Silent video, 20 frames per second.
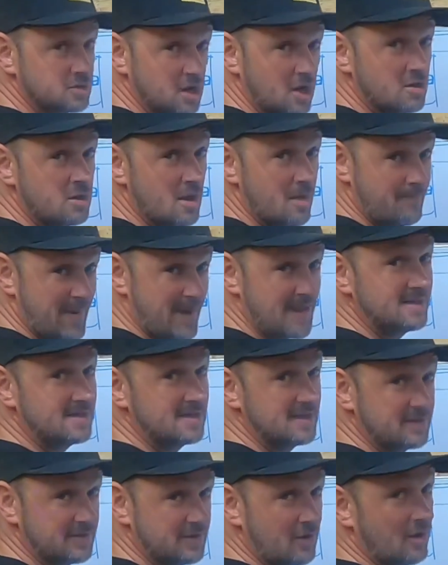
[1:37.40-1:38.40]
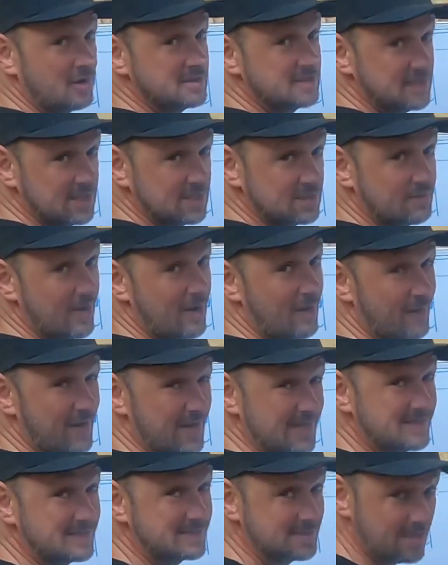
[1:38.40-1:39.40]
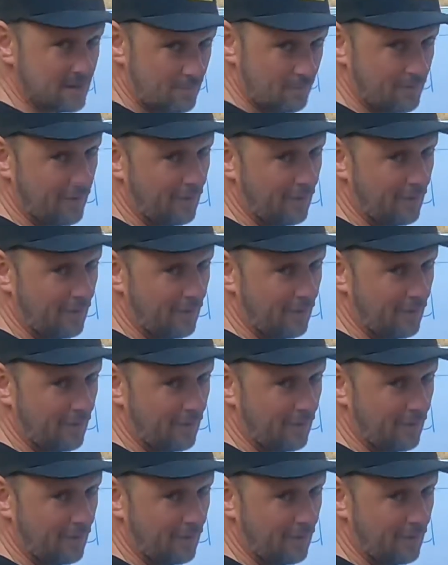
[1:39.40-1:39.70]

show you bending the 90 as well, in steel